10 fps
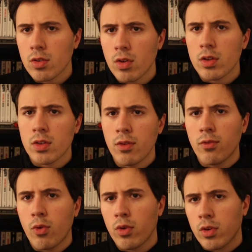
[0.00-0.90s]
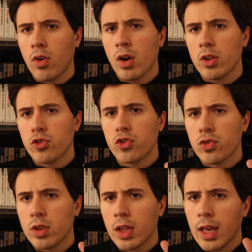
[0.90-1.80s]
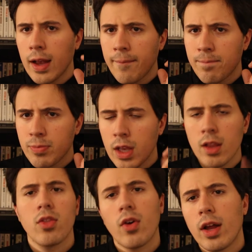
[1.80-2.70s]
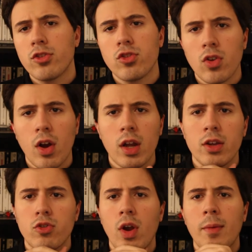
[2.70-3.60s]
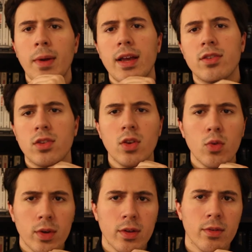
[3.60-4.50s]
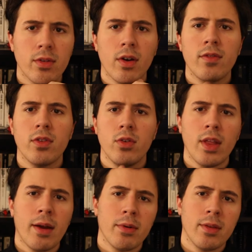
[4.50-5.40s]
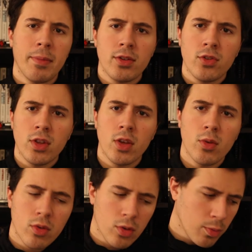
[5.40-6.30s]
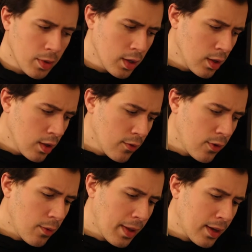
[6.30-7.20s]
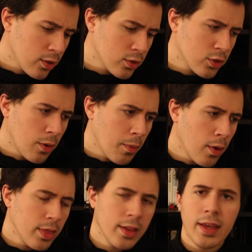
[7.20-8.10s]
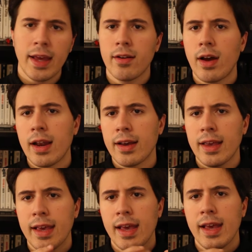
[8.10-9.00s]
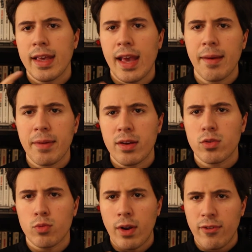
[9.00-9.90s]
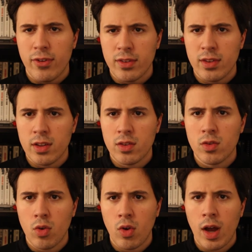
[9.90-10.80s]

Lost Scene 4 to launch the Legends audio drama. I still really would love to do that with a bunch of the YouTube filmmakers, so I'm wanting to get a lot of like cameos and references to a